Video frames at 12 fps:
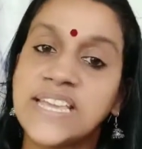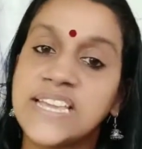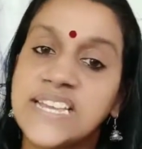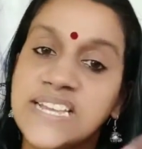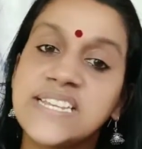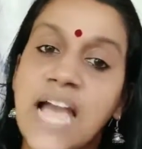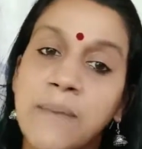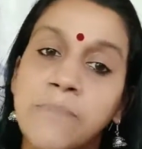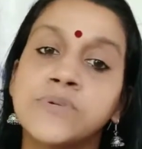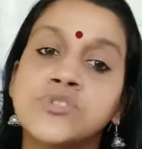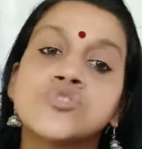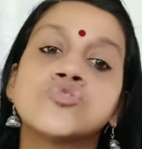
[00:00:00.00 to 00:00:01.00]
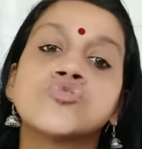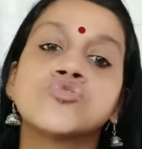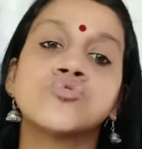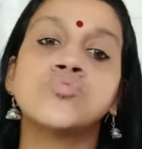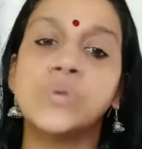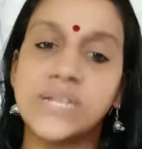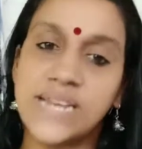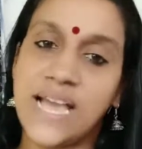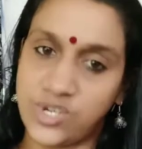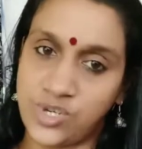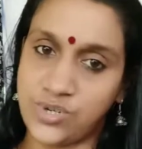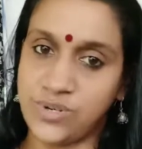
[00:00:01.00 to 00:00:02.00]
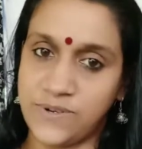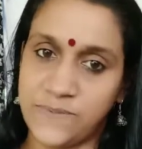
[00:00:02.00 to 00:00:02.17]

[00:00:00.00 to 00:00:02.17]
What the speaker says: it happens through election.